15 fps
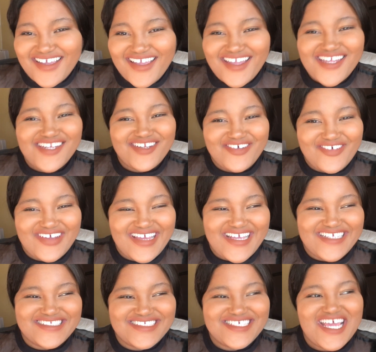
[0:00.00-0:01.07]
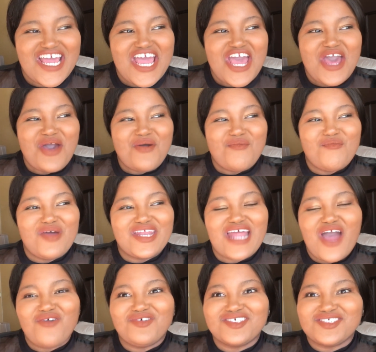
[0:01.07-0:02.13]
I know guys, but
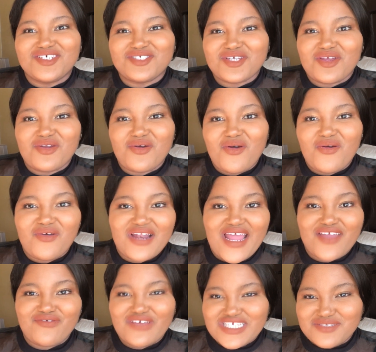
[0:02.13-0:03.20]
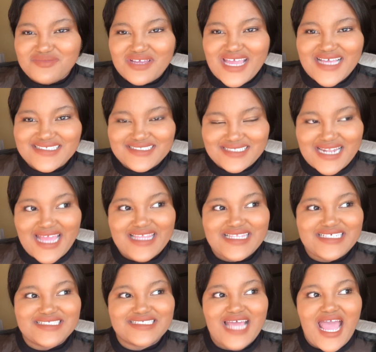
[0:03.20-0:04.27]
I was searching, you know, like Facebook has like
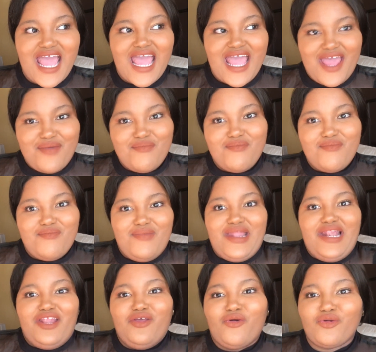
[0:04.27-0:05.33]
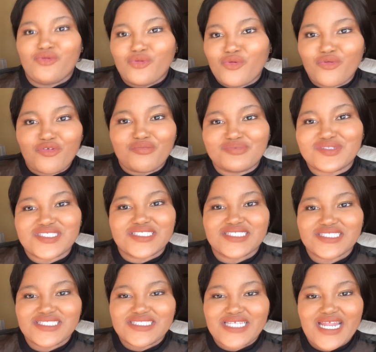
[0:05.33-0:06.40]
these million groups
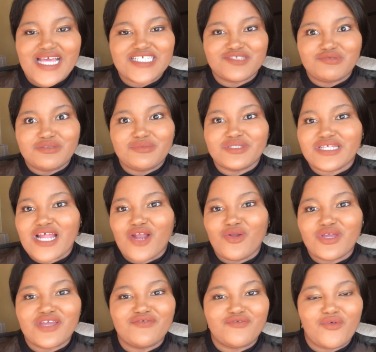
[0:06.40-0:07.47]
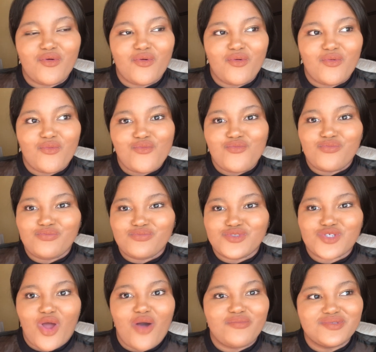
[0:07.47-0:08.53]
that has people that are looking for
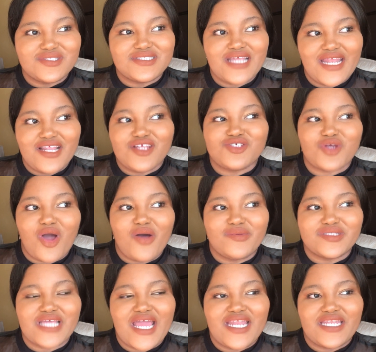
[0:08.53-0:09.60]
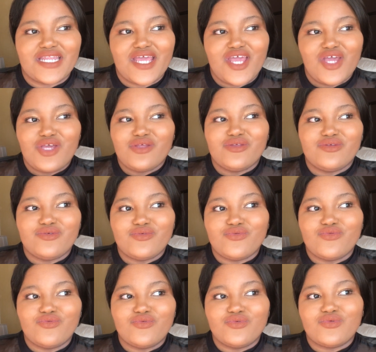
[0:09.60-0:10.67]
jobs, nanny jobs, and
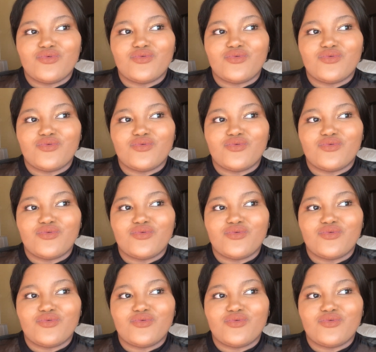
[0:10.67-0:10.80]
you